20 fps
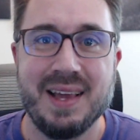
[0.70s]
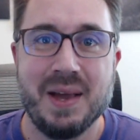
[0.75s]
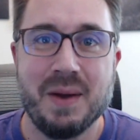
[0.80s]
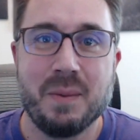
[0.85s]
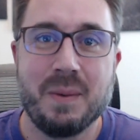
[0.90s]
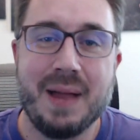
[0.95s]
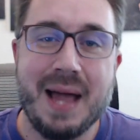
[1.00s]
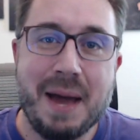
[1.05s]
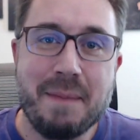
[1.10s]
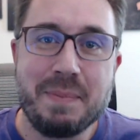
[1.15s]

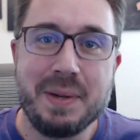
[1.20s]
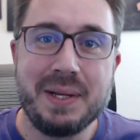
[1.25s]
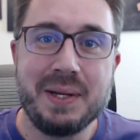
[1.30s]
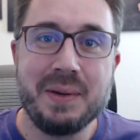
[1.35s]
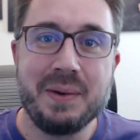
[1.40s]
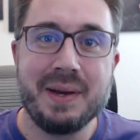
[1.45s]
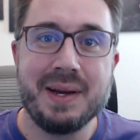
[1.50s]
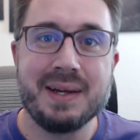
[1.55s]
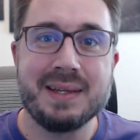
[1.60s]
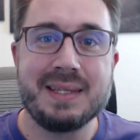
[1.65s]
Well, Happy
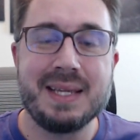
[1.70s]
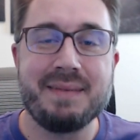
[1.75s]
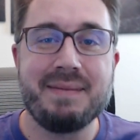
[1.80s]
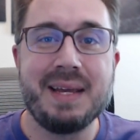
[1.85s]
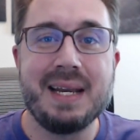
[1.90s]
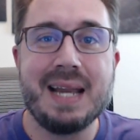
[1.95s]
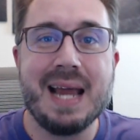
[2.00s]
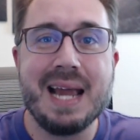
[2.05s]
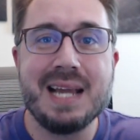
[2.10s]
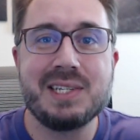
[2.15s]
New Year,
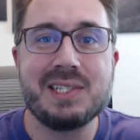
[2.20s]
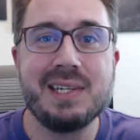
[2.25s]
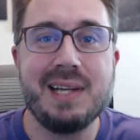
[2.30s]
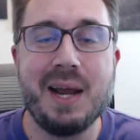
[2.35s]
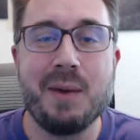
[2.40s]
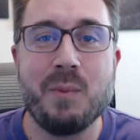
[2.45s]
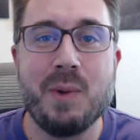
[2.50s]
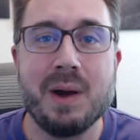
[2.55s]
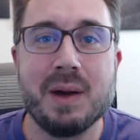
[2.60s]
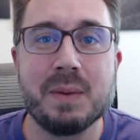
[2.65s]
Divi
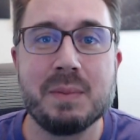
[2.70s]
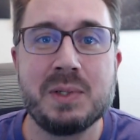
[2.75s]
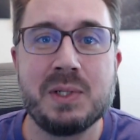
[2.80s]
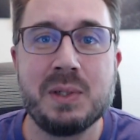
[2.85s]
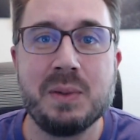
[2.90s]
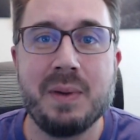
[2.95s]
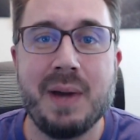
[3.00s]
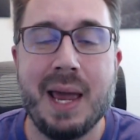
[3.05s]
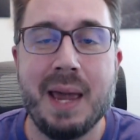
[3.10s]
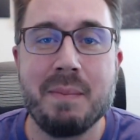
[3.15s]
Nation, and welcome
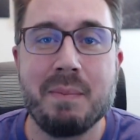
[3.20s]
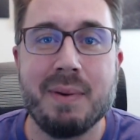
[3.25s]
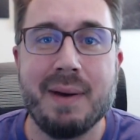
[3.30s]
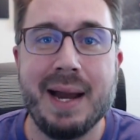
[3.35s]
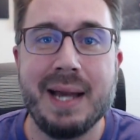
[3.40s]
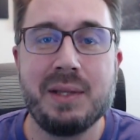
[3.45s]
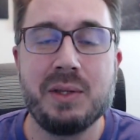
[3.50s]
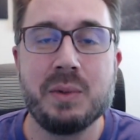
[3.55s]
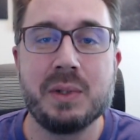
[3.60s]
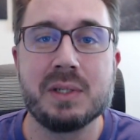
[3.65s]
to a
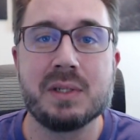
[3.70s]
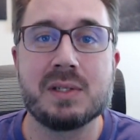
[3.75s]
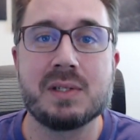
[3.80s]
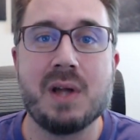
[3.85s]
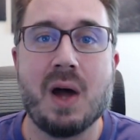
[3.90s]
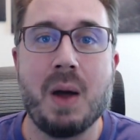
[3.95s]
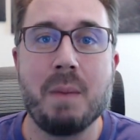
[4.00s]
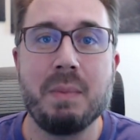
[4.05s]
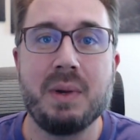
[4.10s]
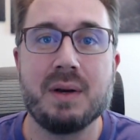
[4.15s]
brand new
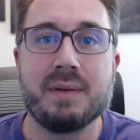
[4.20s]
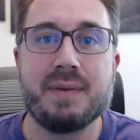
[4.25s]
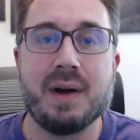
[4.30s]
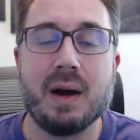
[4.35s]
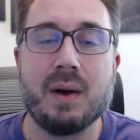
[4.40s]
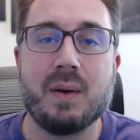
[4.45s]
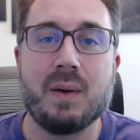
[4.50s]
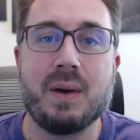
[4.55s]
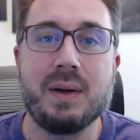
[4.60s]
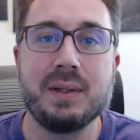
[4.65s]
installment of
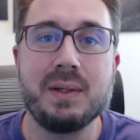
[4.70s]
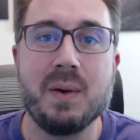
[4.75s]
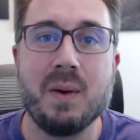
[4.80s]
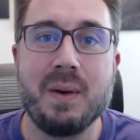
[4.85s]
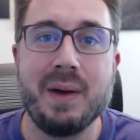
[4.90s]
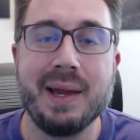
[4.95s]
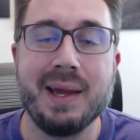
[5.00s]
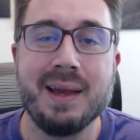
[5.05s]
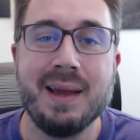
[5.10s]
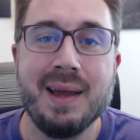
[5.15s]
our
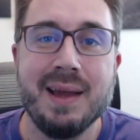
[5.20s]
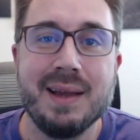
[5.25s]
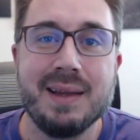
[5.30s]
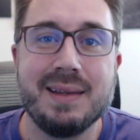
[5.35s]
ongoing